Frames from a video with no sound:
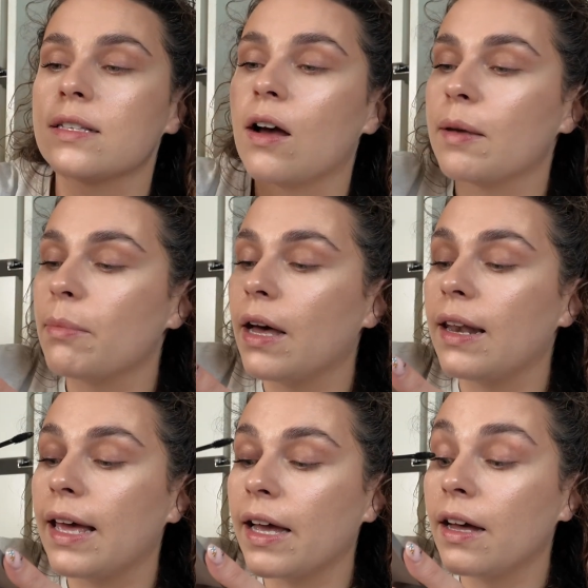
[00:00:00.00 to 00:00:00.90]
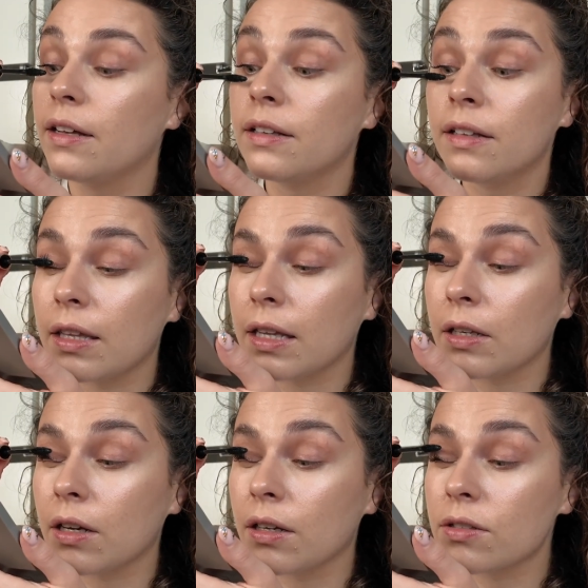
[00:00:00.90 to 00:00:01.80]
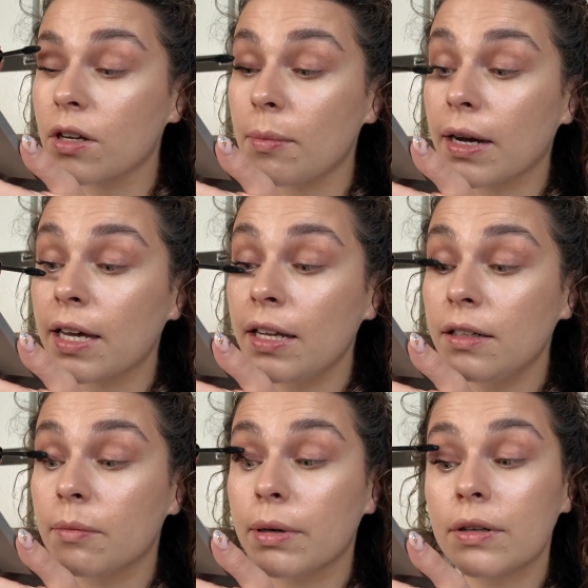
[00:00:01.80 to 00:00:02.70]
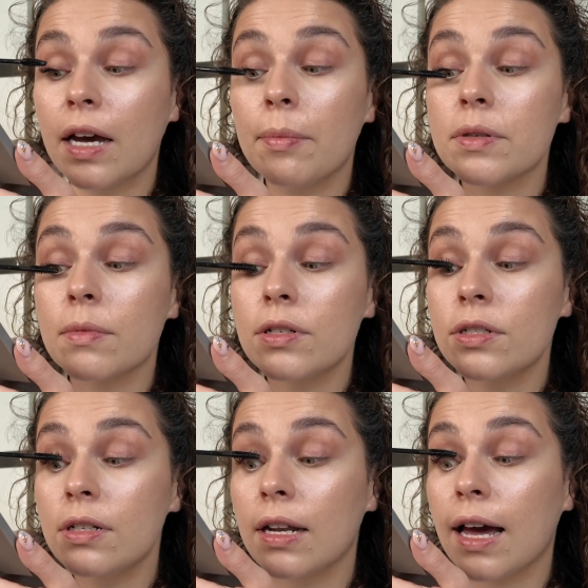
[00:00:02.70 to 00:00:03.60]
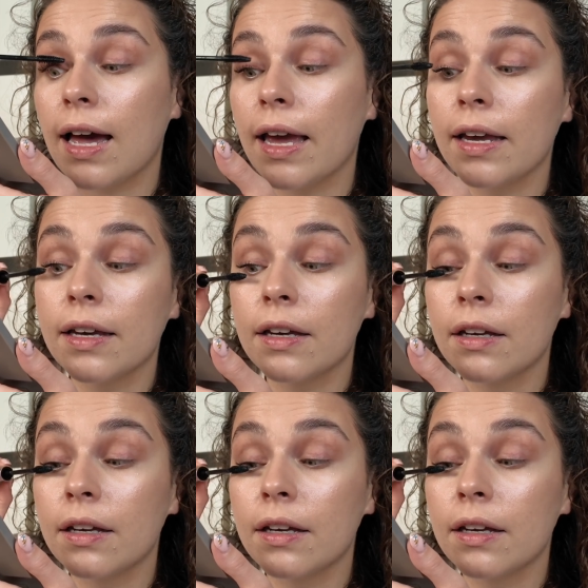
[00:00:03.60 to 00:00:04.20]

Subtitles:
time per layer, and then you can just go back in, you build it up as much as you like